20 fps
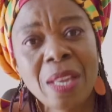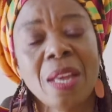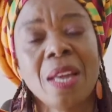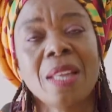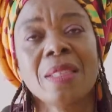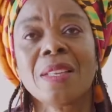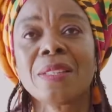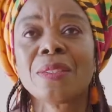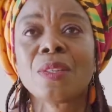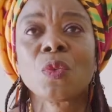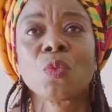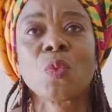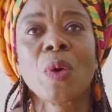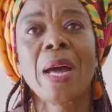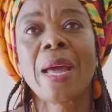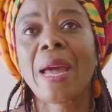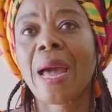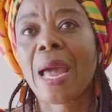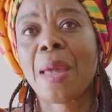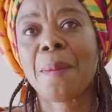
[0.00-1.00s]
And this is
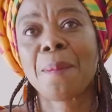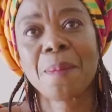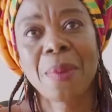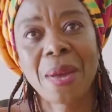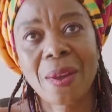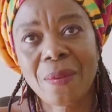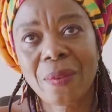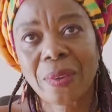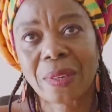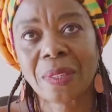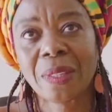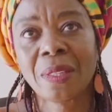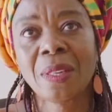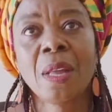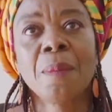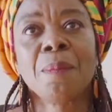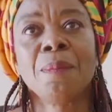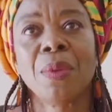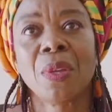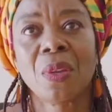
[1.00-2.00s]
why I marvel,
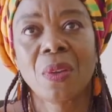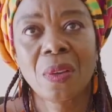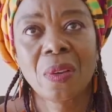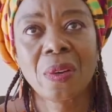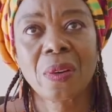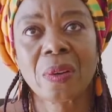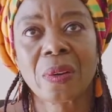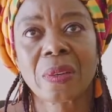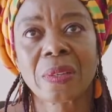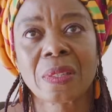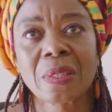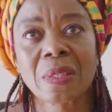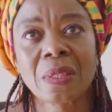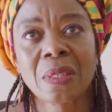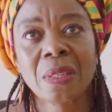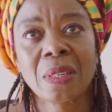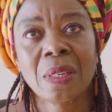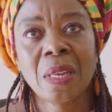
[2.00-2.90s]
because